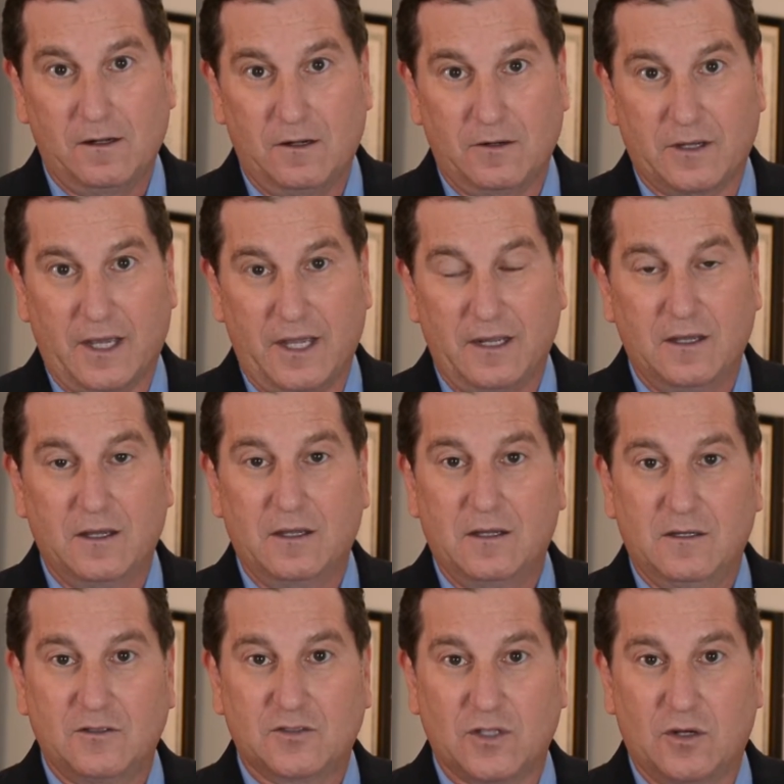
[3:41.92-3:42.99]
Okay?
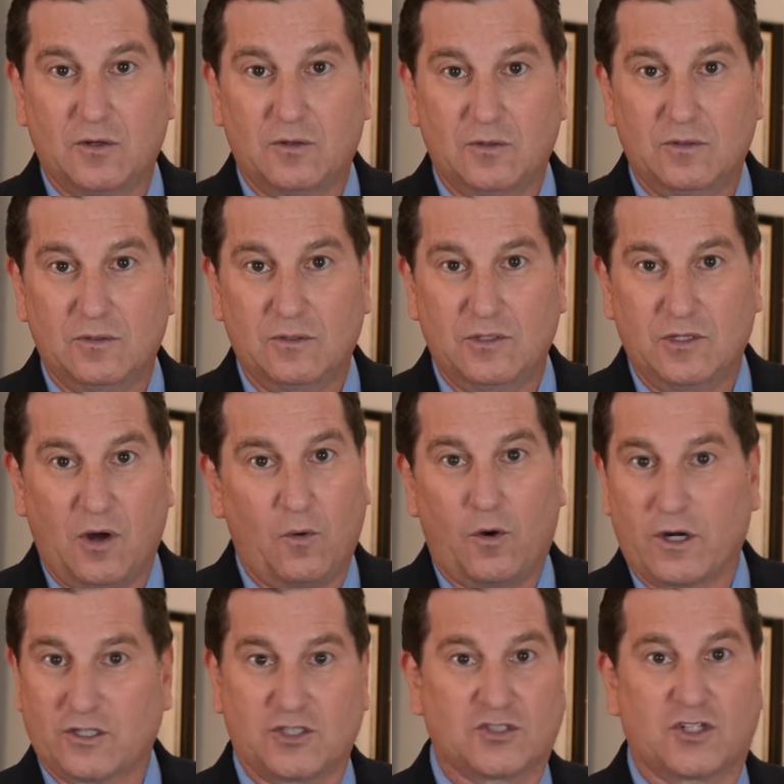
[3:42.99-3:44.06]
So you don't
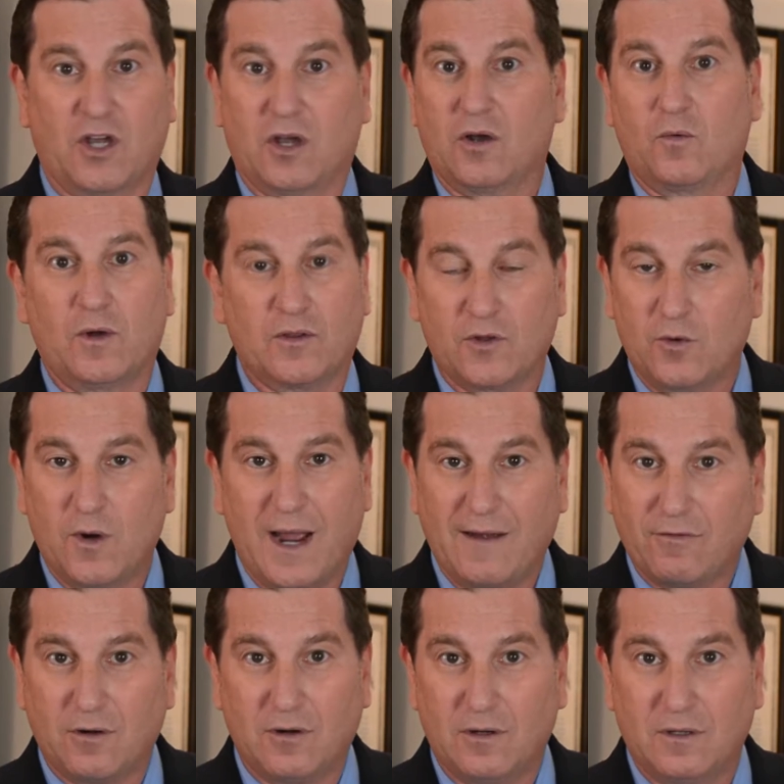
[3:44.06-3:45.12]
want to just go with
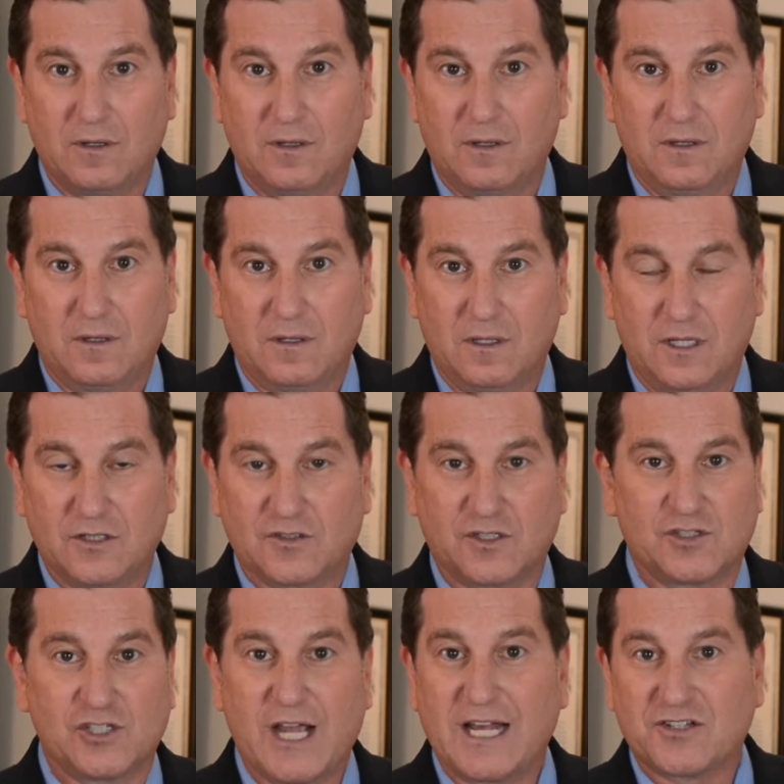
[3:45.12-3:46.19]
whoever is
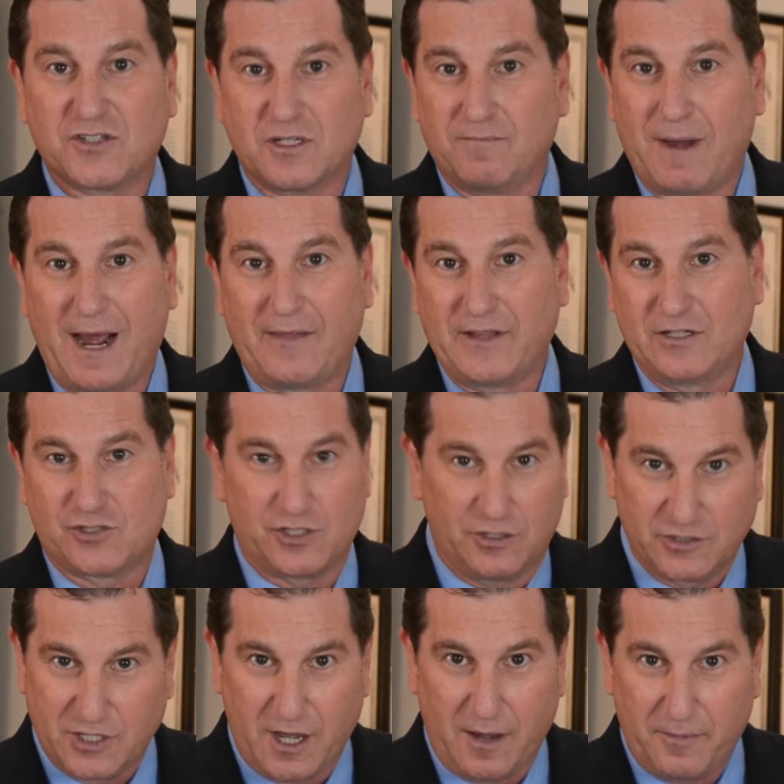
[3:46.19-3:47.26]
suggested by the
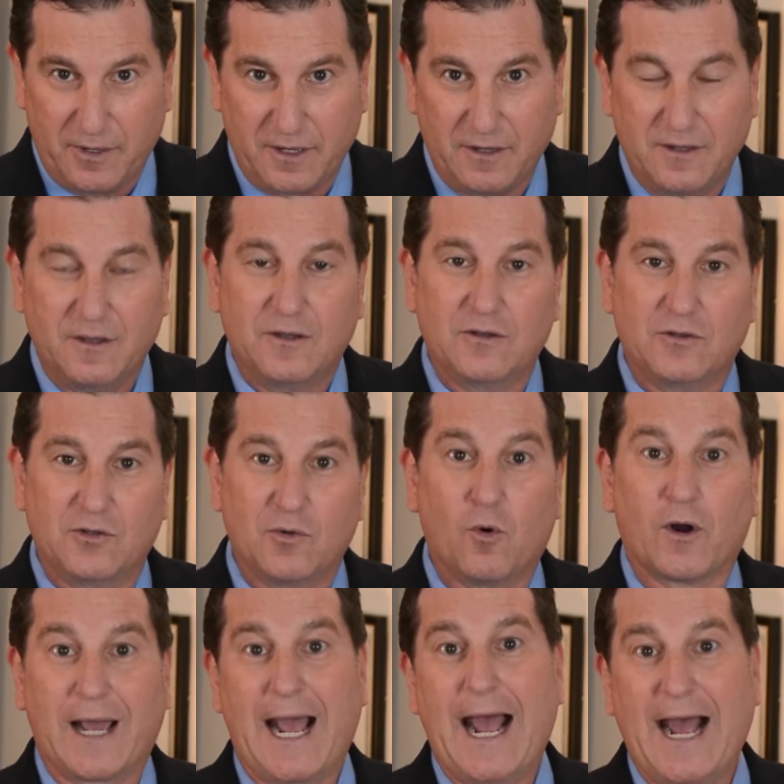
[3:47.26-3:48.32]
insurance company. You
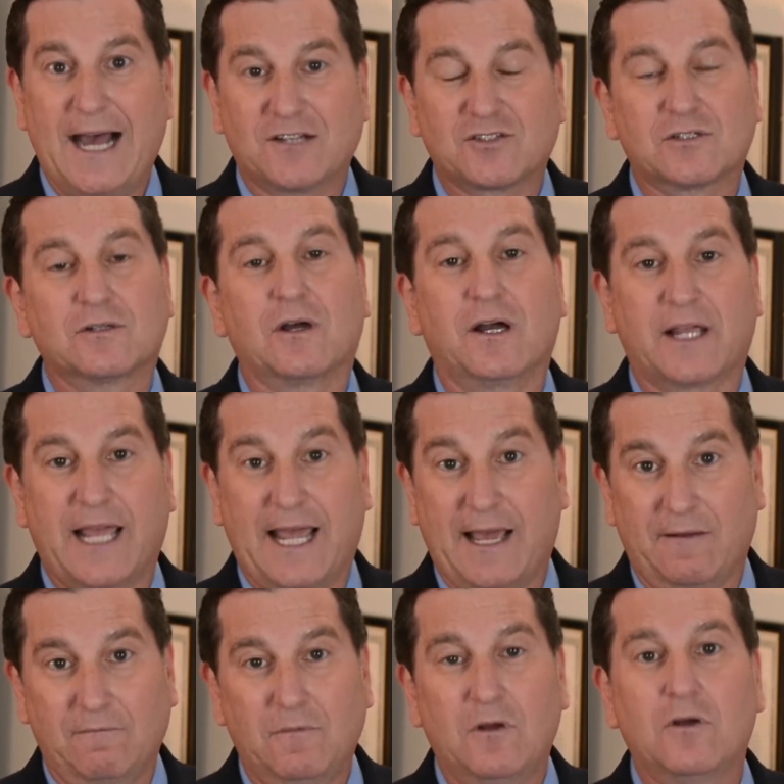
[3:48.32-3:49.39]
want to ask,
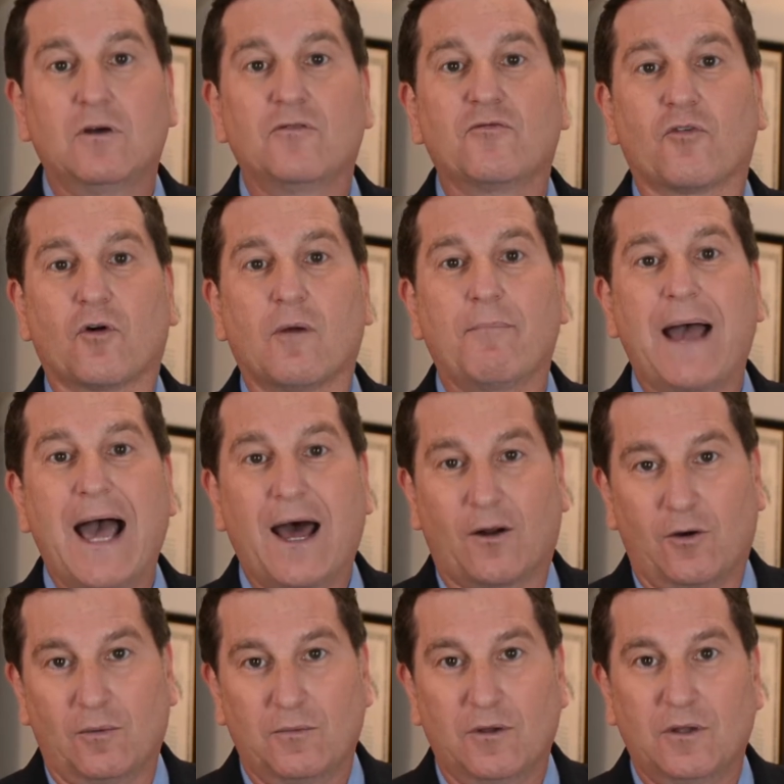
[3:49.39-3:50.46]
again, for a
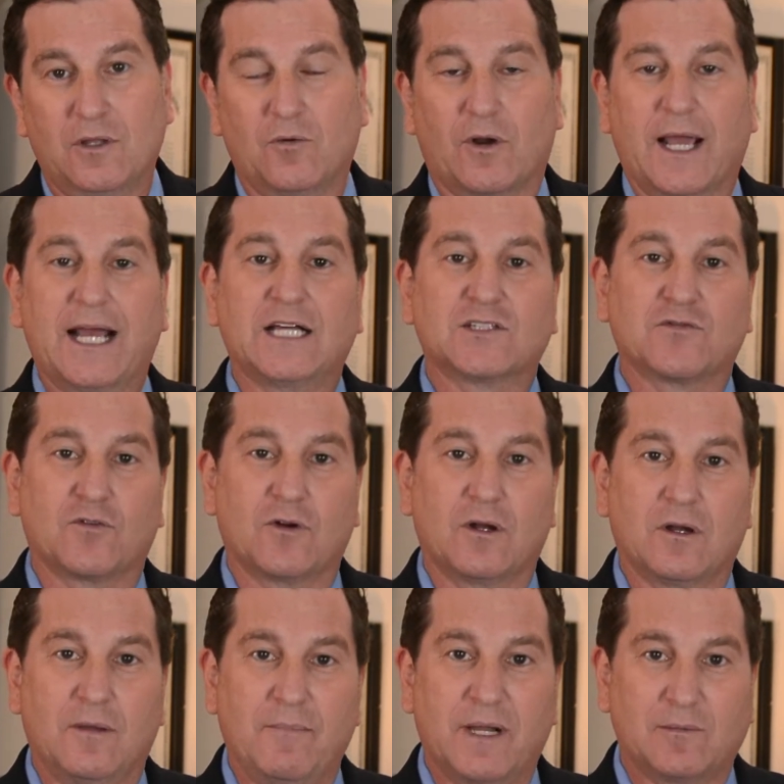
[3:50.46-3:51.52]
panel. You want to ask for
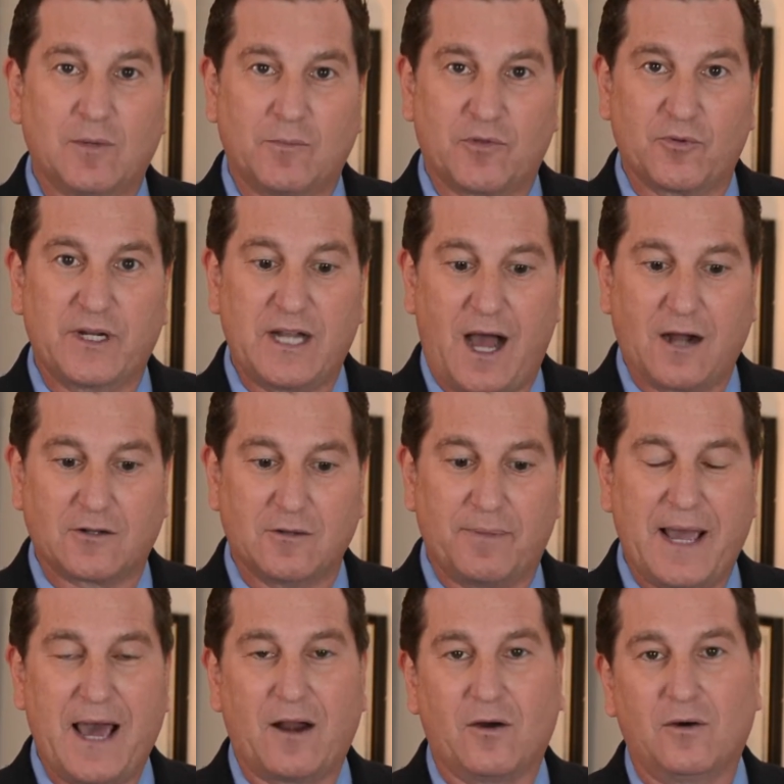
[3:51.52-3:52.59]
a minimum 3-doctor
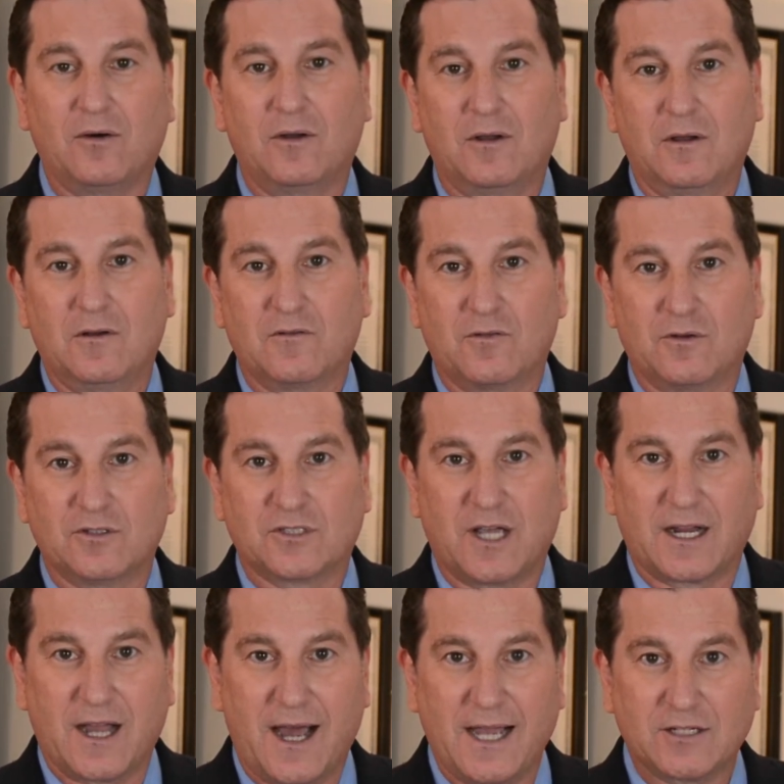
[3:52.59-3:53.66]
panel for the
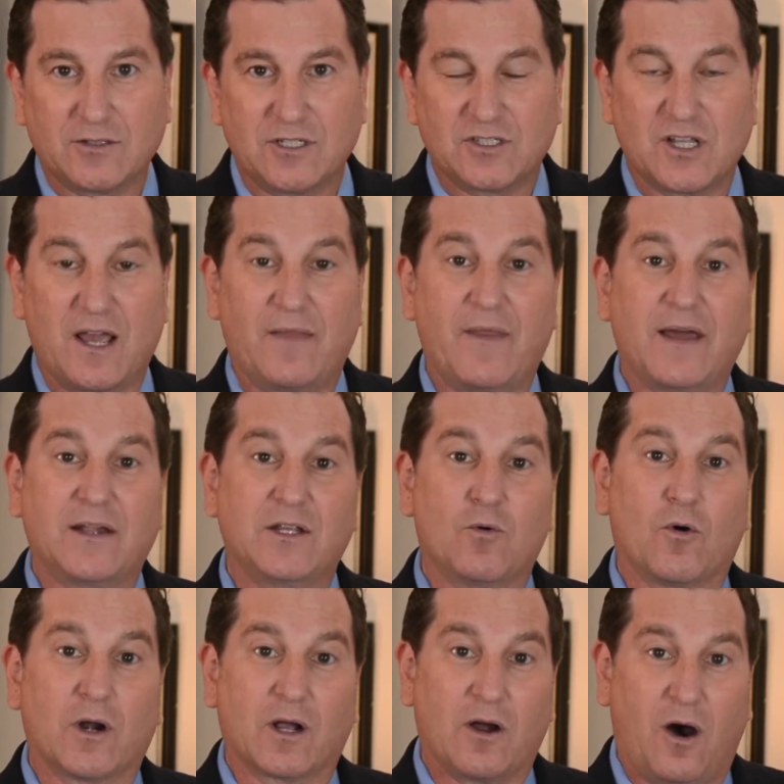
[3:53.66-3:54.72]
psychiatrist, and then you
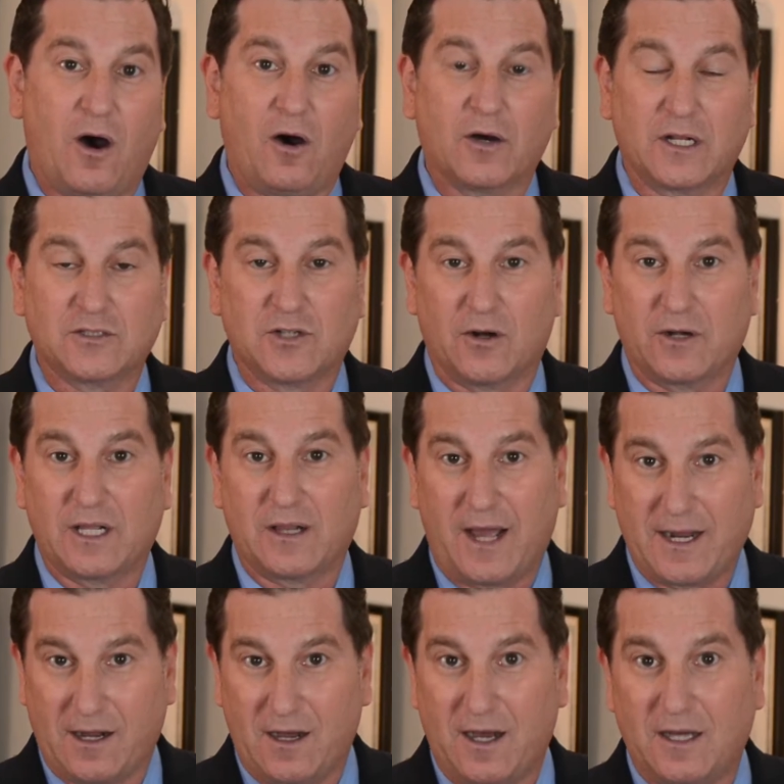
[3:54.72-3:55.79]
want to call an attorney
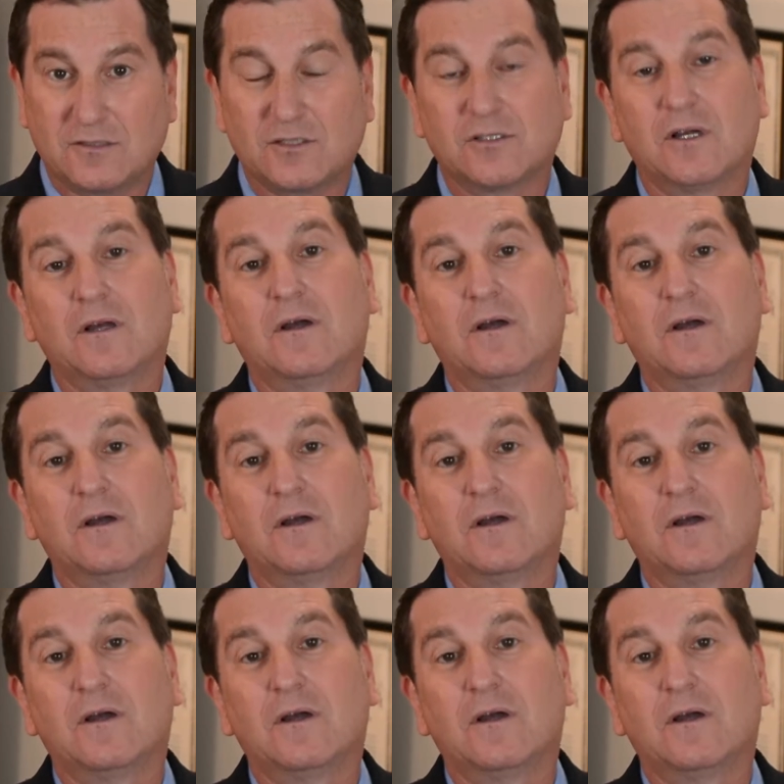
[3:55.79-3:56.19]
like us